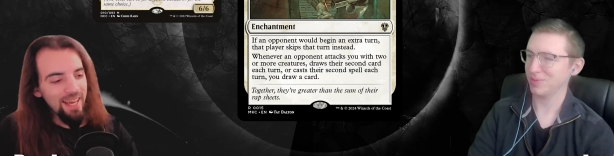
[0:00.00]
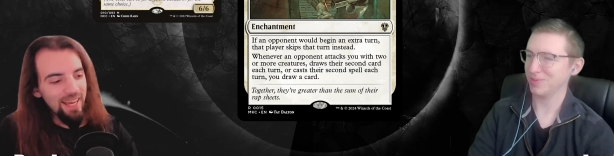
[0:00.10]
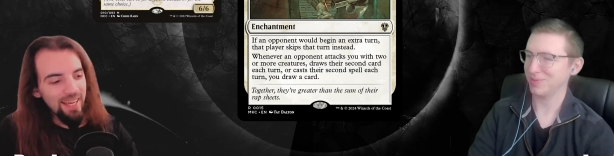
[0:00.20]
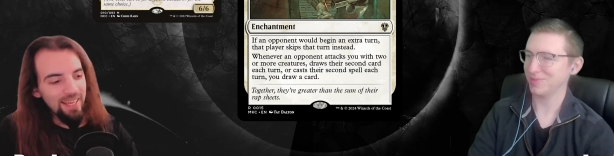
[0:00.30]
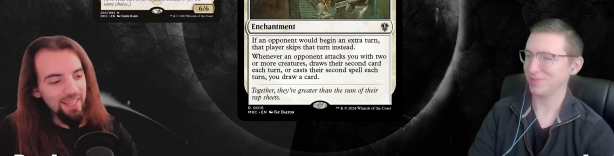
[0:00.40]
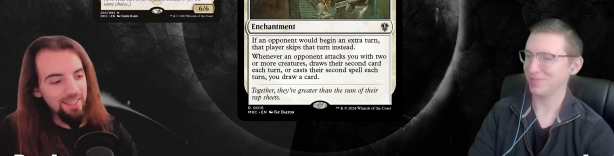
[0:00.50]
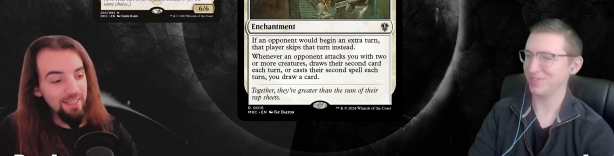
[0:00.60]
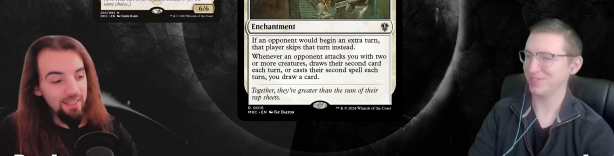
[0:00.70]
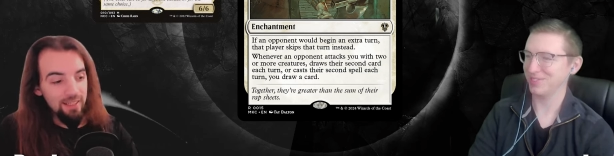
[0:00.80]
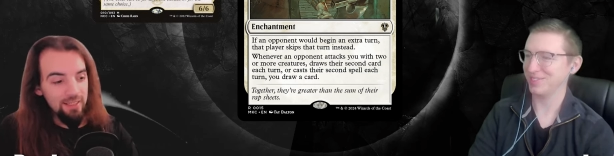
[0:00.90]
Speaker 1: And
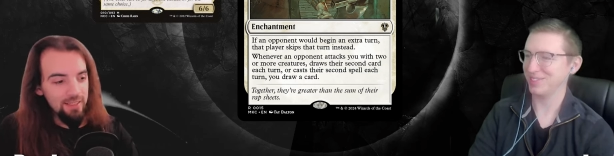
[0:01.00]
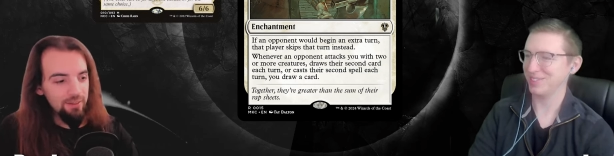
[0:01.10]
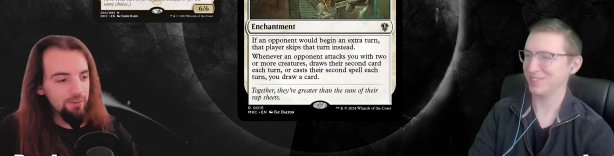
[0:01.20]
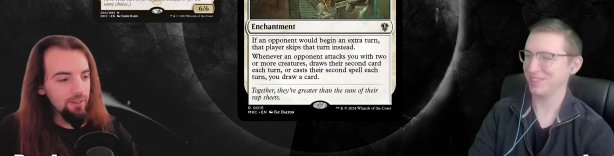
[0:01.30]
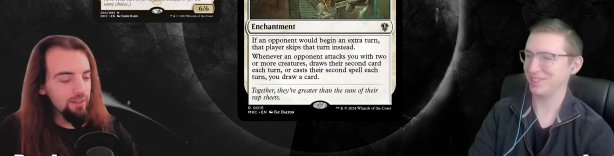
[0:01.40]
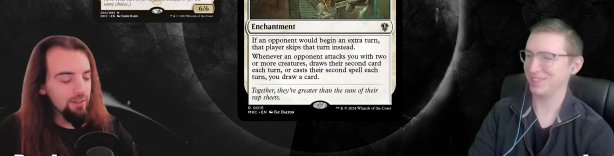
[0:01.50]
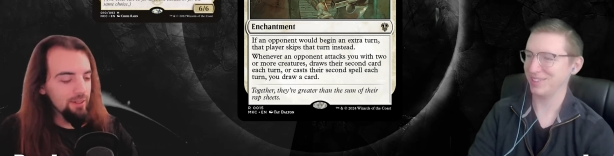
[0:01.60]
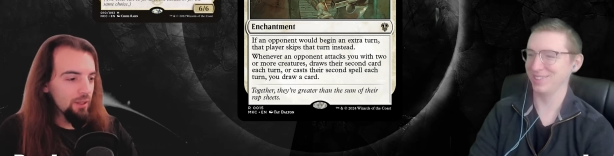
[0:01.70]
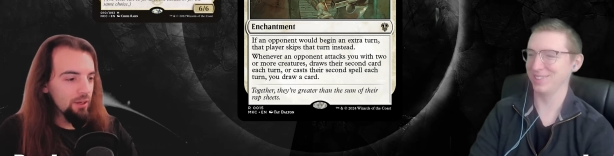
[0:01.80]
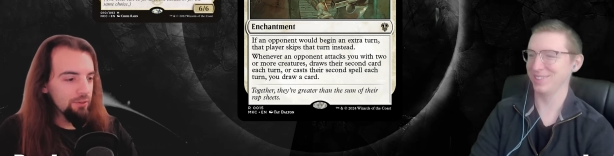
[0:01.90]
it does have another
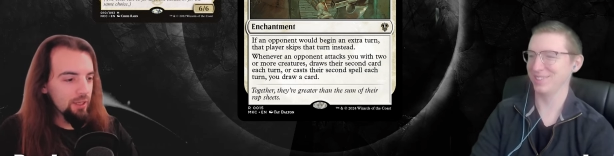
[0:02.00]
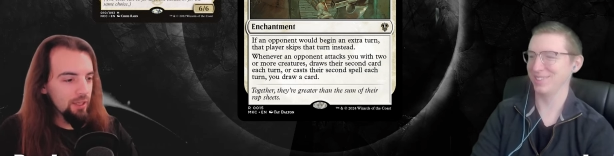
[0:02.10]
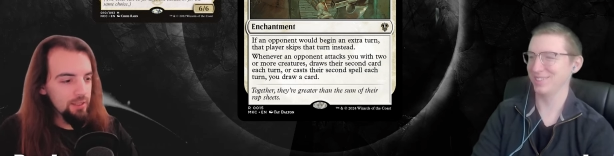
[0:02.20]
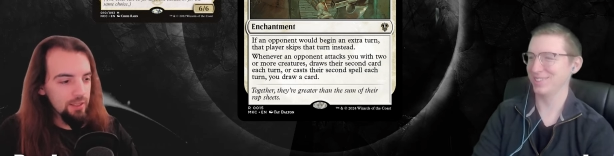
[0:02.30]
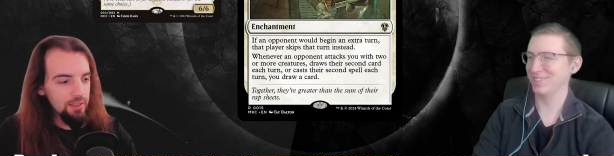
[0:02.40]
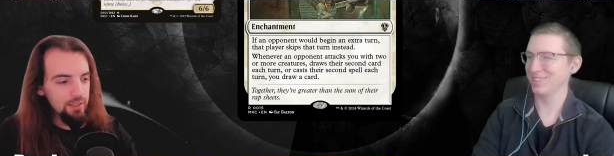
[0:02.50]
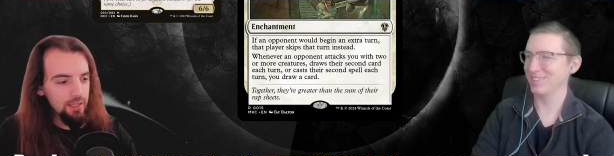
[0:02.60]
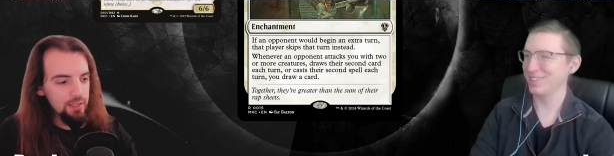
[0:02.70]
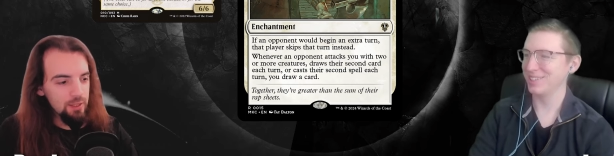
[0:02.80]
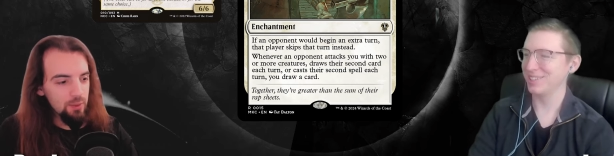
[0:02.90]
line of text. It
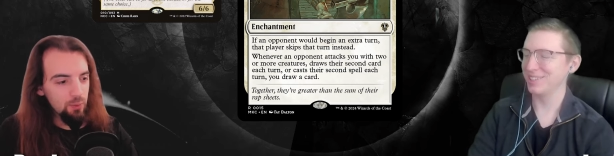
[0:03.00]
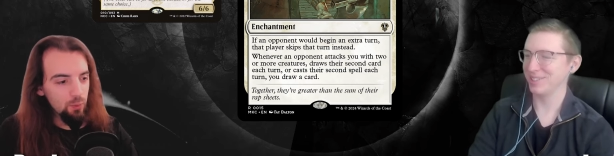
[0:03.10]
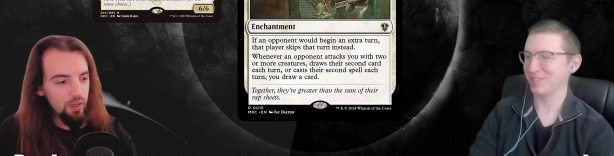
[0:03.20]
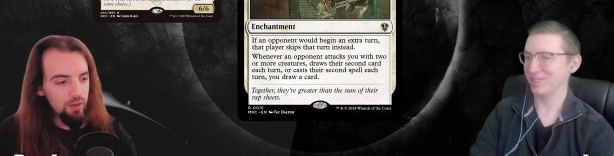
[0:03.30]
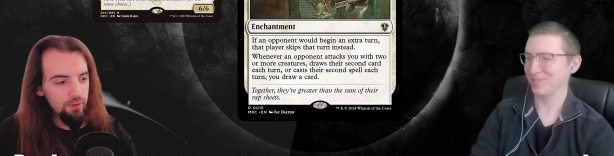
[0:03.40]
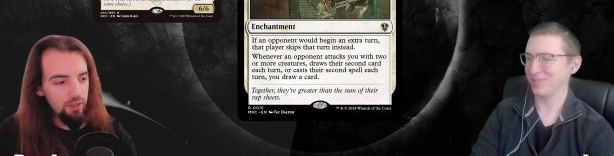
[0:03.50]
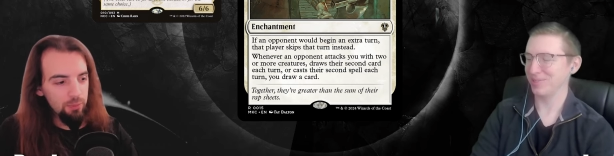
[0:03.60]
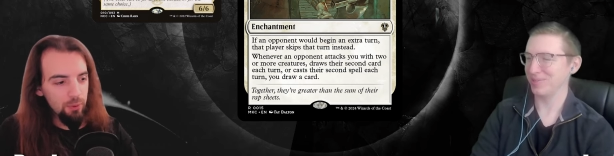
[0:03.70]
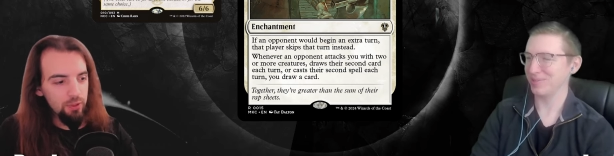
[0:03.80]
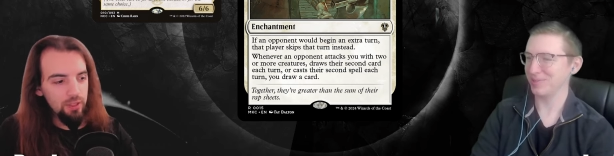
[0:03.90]
says Whenever an
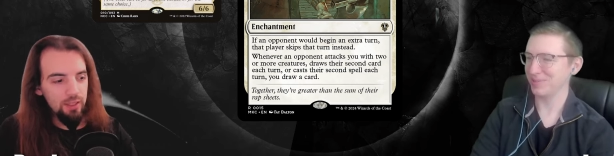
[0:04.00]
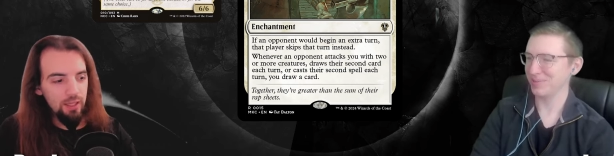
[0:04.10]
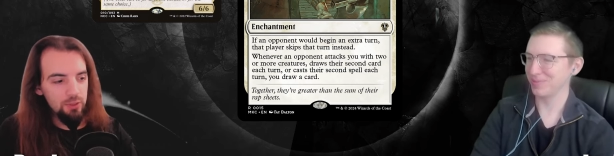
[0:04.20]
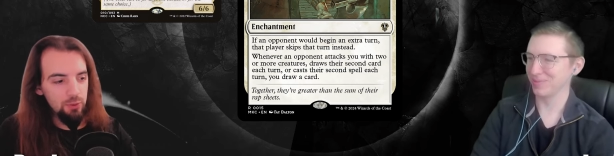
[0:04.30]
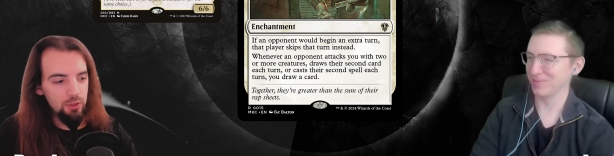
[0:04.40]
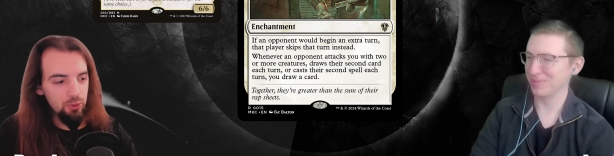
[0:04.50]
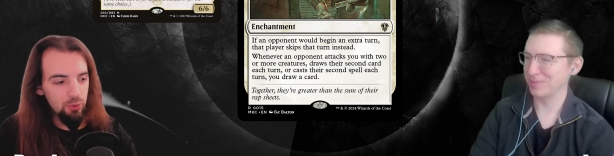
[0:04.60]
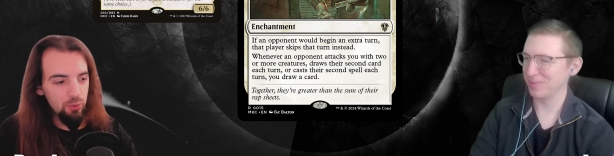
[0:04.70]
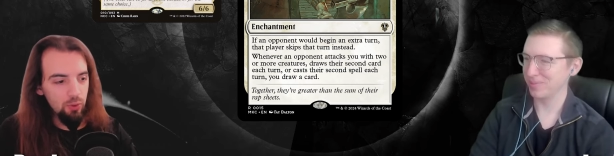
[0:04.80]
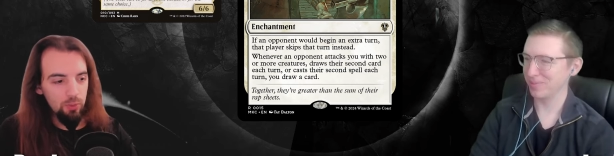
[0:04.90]
opponent attacks with
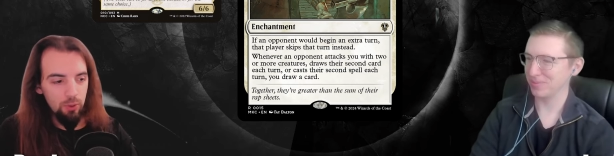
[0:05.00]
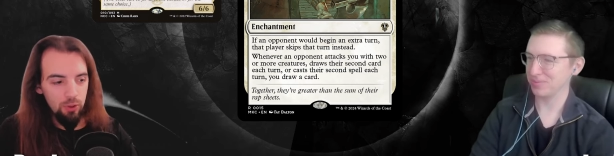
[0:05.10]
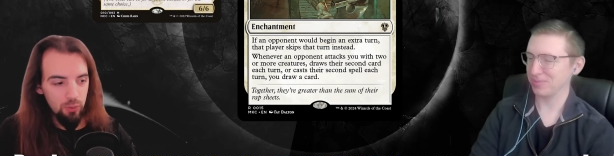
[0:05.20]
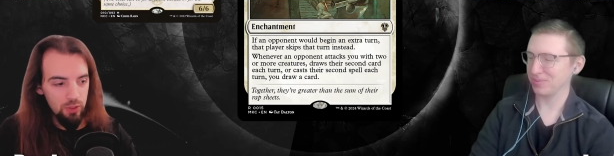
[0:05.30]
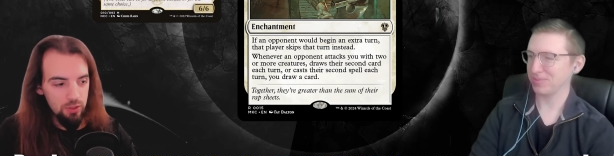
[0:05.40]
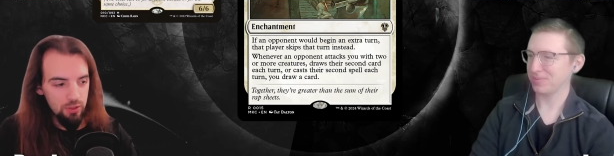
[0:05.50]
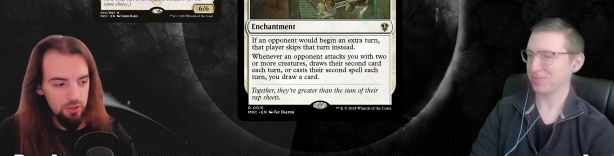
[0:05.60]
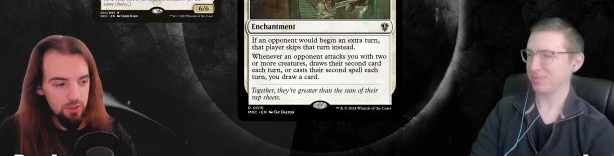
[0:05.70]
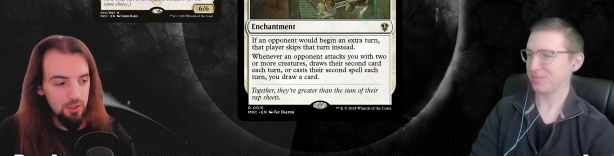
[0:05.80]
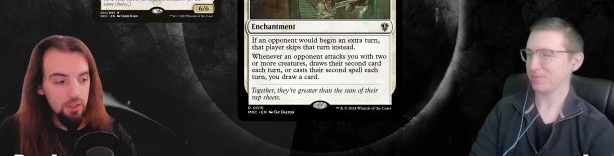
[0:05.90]
two or more
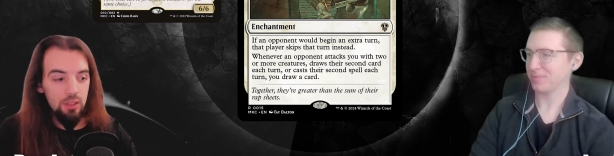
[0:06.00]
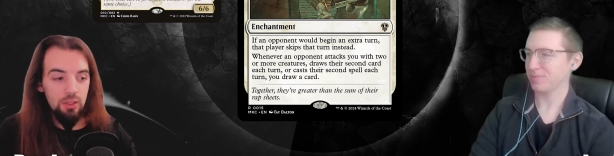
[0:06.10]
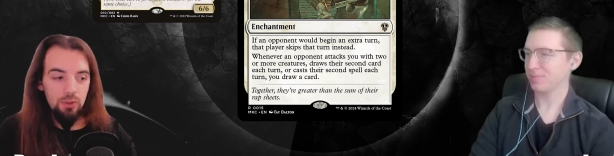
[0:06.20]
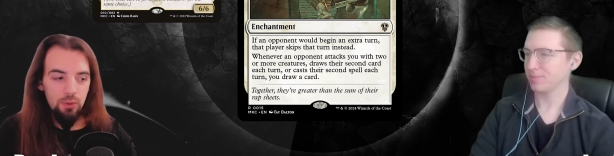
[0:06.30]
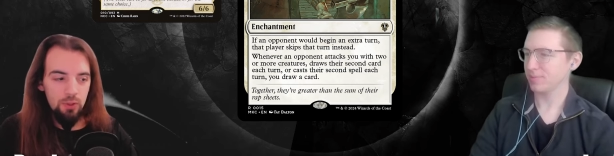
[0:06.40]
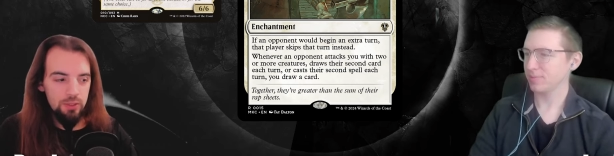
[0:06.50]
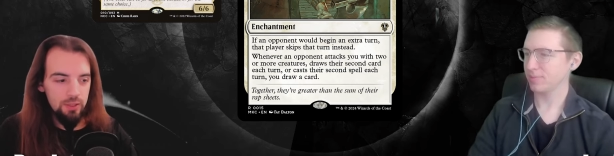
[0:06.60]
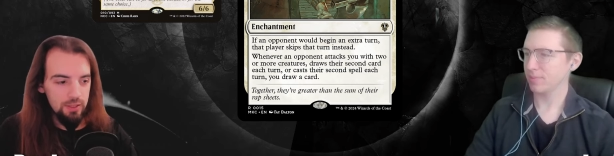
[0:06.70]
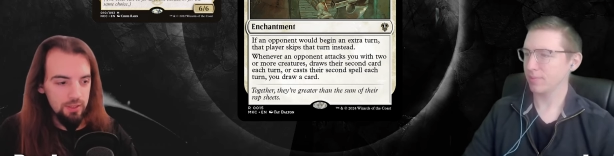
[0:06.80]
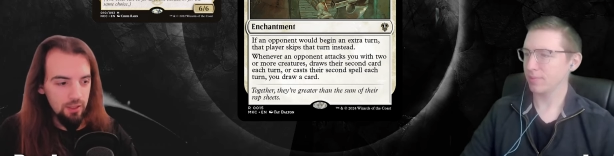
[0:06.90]
creatures, draws
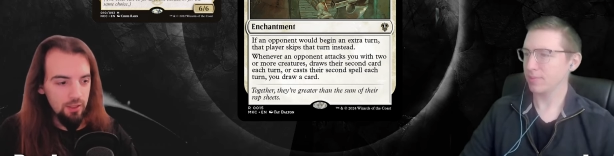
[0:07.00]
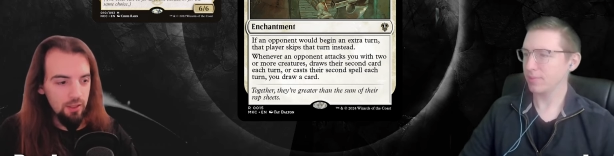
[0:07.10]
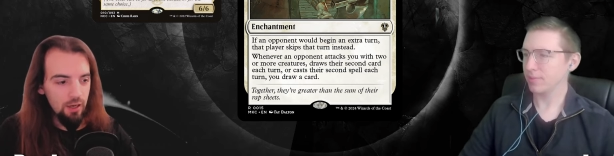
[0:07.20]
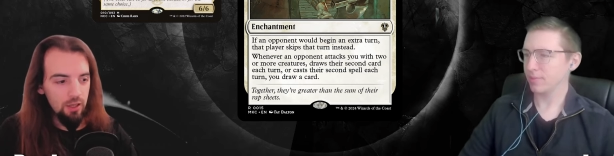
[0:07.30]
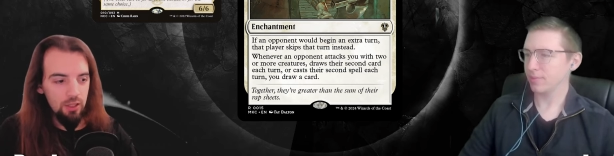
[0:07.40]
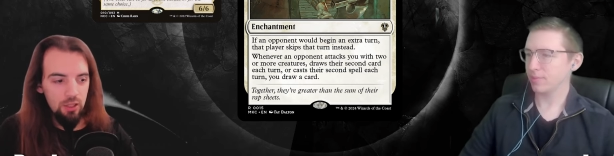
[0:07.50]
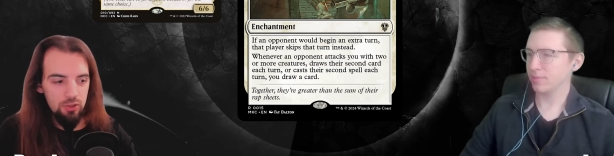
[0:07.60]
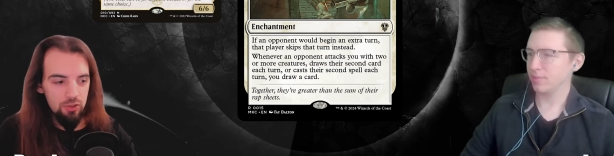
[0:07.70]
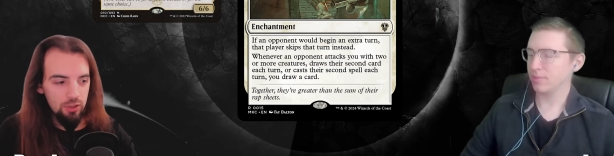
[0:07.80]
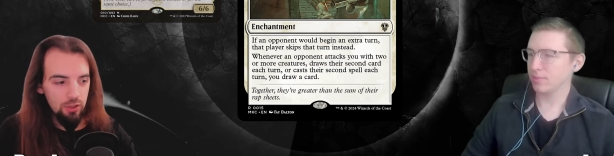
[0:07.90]
their second card
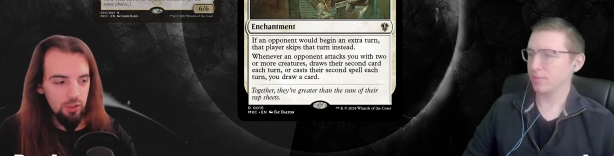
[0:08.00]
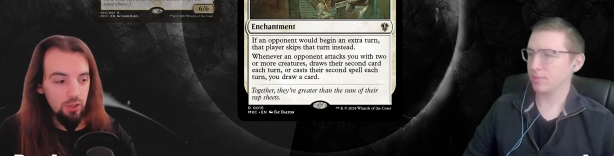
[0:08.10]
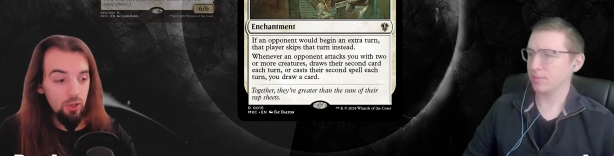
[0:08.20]
each turn